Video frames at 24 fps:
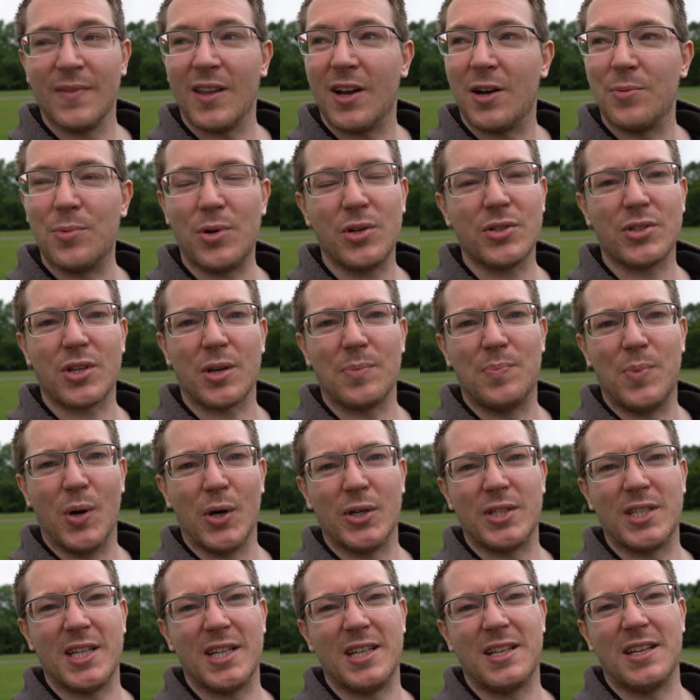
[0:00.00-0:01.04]
I'm also
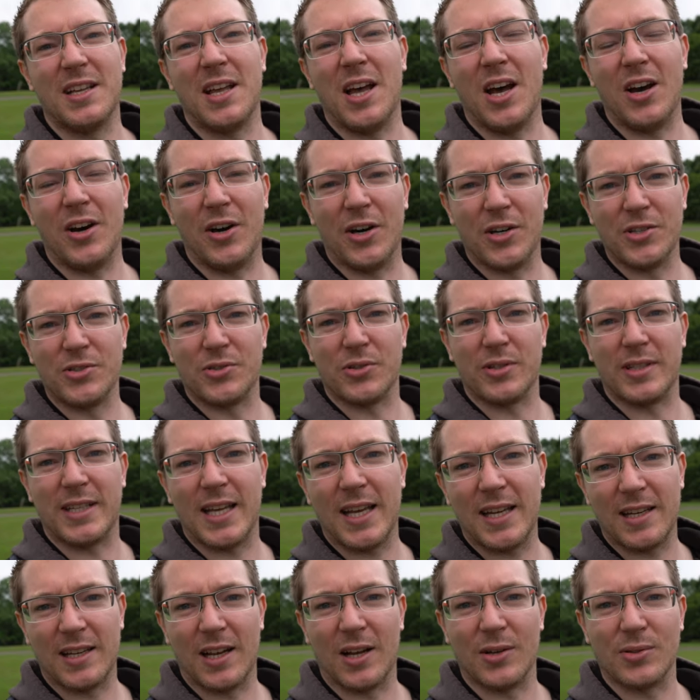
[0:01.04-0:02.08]
pushing one hundred
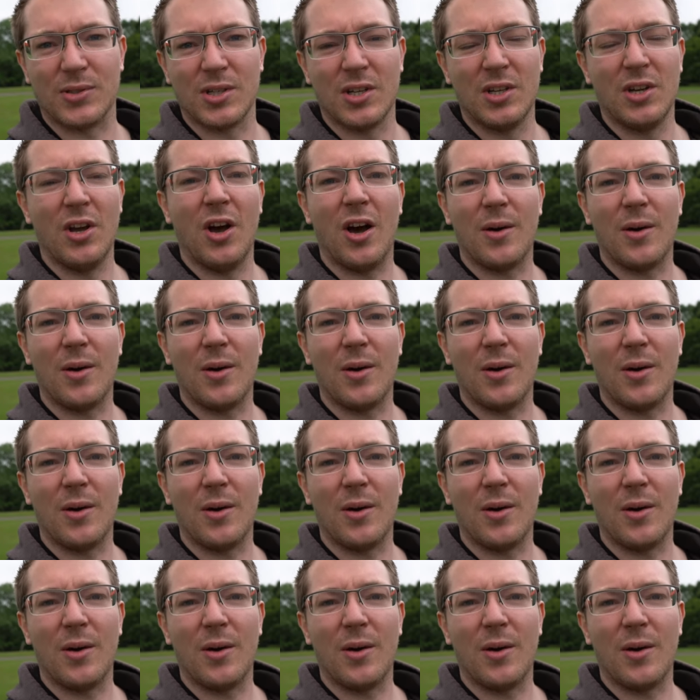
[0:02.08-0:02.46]
kilos.